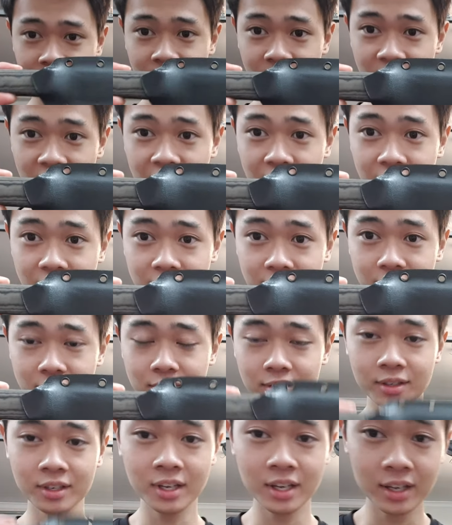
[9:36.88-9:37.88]
Here it is.
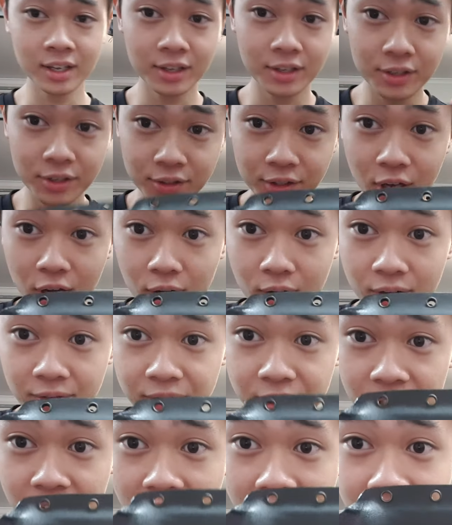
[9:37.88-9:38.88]
So if
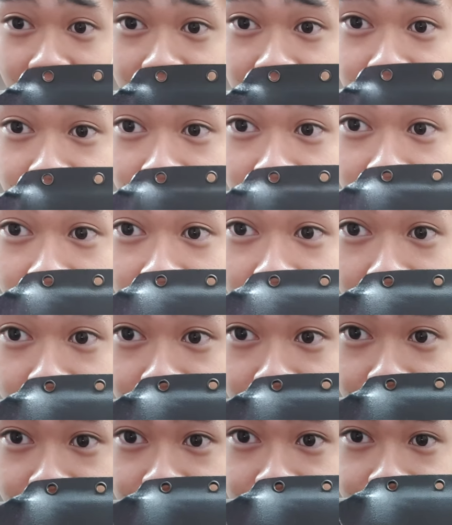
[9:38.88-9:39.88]
you guys,
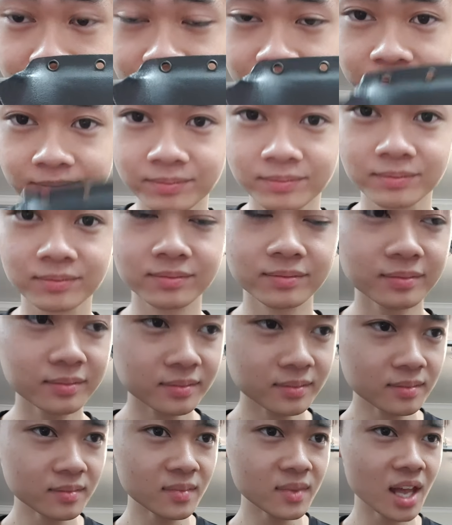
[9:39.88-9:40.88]

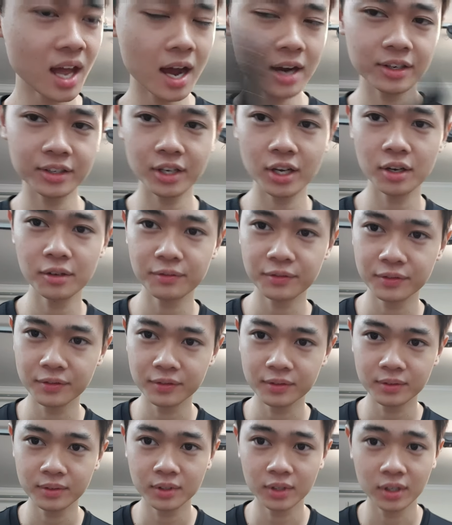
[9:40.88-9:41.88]
um, I don't know if
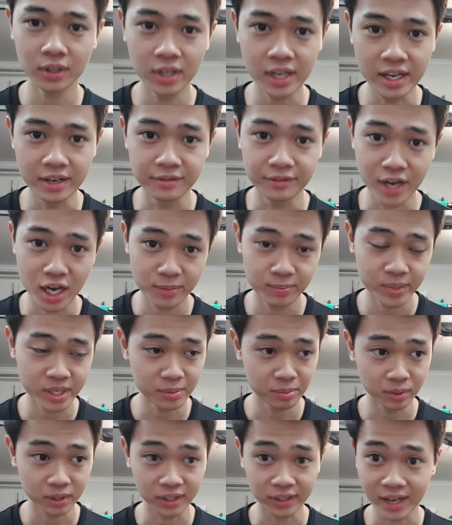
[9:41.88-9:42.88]
invert
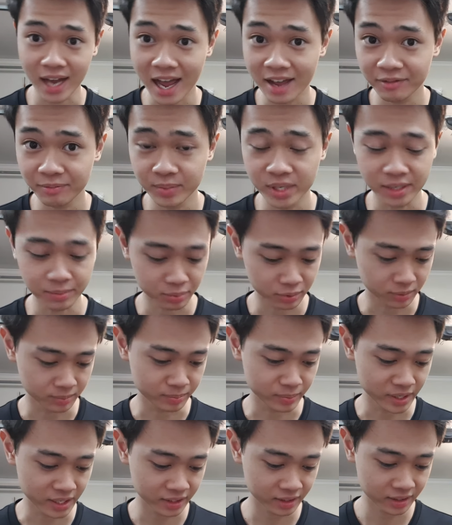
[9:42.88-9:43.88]
people are knife people,
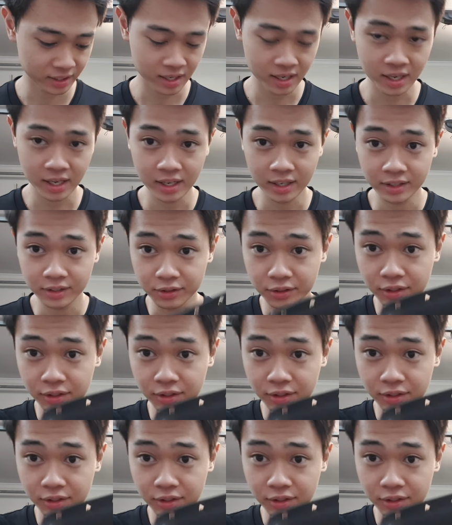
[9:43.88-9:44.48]
but it's